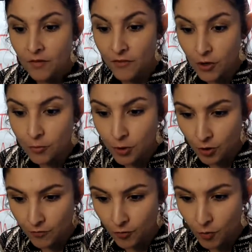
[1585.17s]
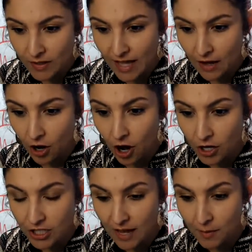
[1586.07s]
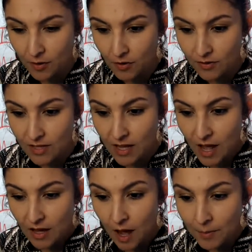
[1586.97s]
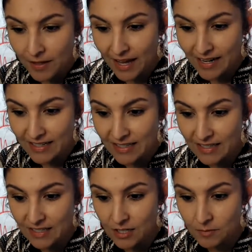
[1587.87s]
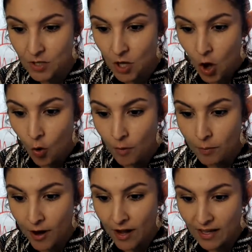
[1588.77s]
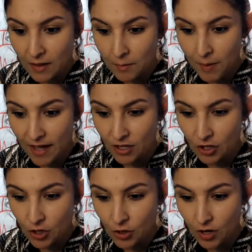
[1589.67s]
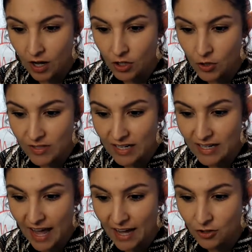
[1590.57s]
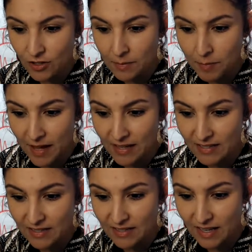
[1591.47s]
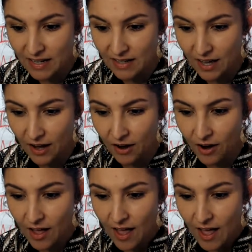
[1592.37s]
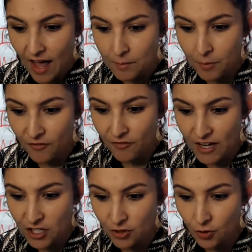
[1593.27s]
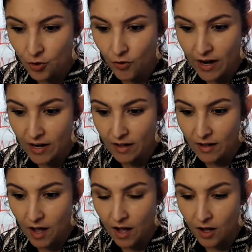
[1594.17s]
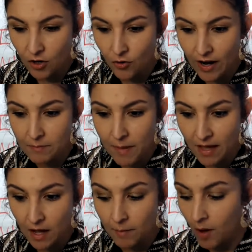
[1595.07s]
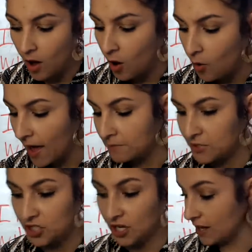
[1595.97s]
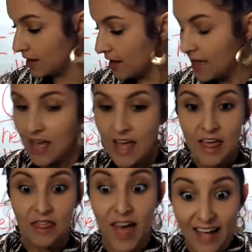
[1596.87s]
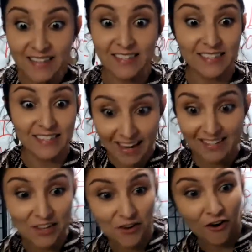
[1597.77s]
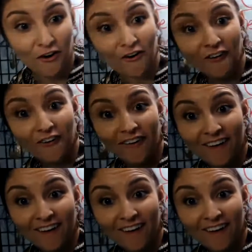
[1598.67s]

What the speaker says: feel beautiful without harsh chemicals, complicated systems, or breaking the bank using naturally based skincare and professional grade makeup. OMG. That's sexy, girl.